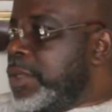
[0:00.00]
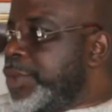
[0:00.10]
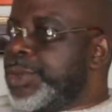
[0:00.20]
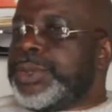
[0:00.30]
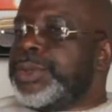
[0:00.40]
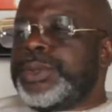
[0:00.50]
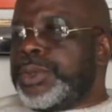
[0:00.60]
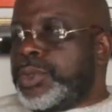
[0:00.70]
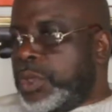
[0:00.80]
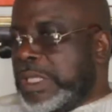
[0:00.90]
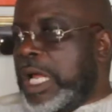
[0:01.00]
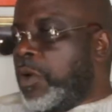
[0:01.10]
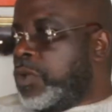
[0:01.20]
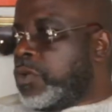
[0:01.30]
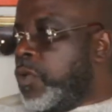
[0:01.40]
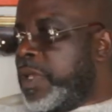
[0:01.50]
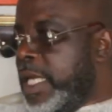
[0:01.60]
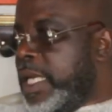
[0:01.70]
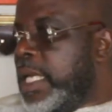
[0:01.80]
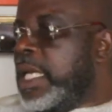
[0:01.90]
So you cannot go
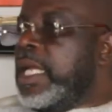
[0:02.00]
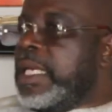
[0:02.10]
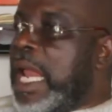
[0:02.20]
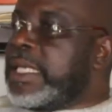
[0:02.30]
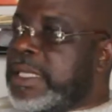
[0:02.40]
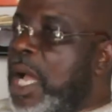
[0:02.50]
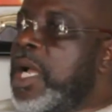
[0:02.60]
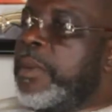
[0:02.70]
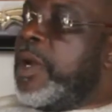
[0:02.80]
there. That is how come